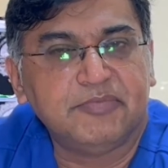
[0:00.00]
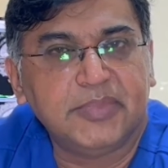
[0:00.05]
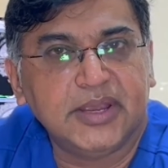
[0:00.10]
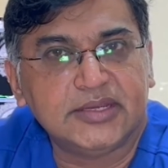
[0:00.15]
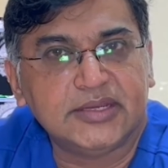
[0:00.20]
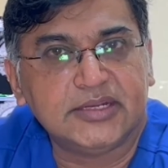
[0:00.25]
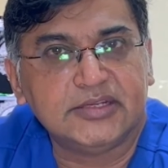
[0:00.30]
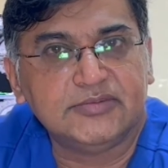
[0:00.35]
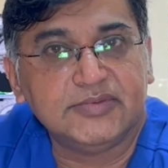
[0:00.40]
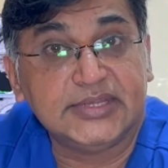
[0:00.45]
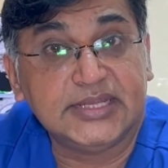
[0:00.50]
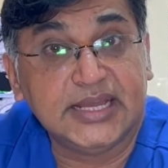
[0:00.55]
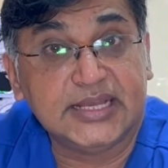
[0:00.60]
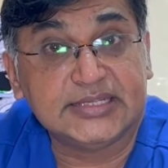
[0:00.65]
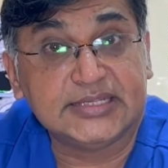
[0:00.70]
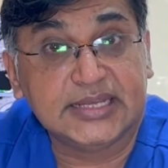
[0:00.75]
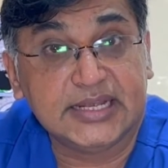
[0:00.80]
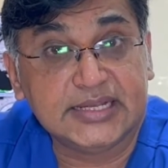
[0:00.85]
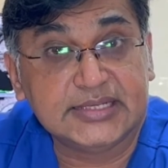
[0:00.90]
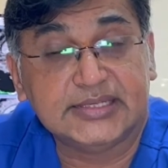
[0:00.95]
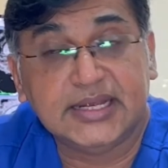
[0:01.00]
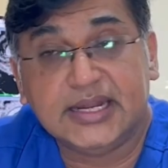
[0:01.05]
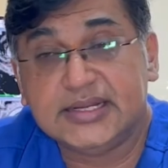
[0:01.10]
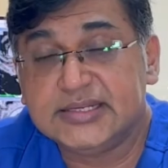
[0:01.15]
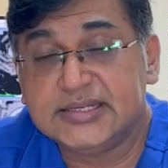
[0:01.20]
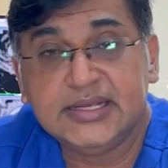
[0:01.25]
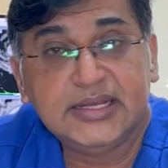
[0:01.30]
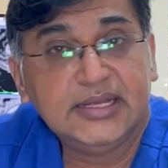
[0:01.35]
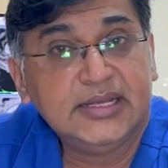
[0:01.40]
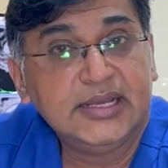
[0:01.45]
patients with their skill sets,
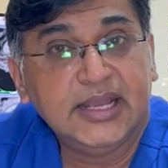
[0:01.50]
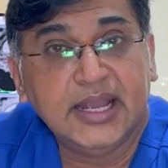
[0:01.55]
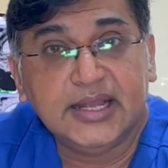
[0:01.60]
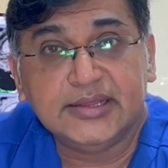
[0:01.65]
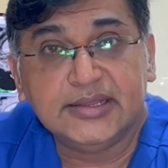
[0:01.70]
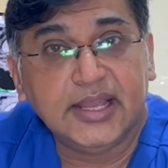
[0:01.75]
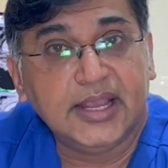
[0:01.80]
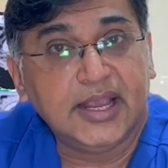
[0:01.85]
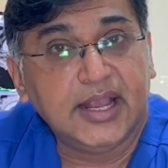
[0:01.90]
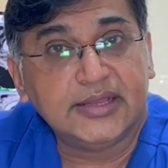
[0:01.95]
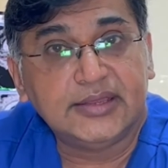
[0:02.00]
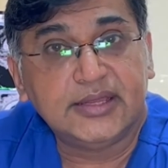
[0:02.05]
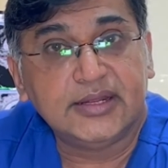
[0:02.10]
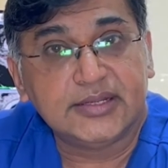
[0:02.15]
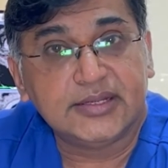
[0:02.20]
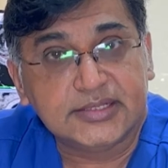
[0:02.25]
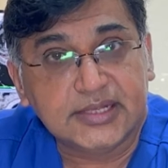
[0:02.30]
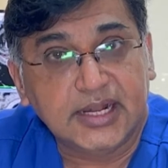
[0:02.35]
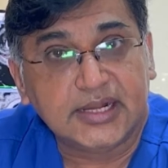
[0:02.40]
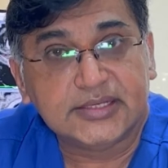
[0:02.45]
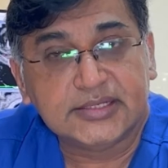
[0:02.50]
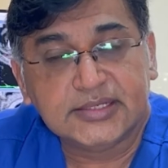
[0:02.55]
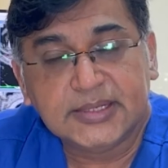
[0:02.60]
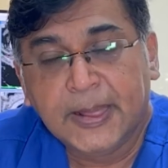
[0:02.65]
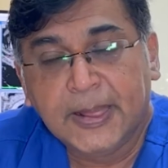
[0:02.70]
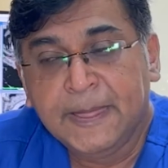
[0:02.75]
and they get the results.